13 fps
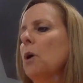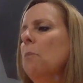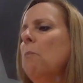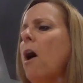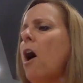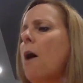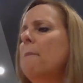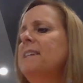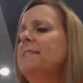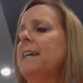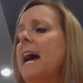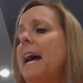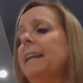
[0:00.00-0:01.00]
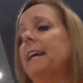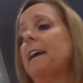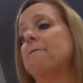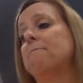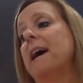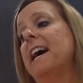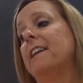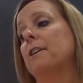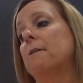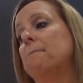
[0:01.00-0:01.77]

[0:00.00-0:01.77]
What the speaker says: Mom and Dad gave Ben a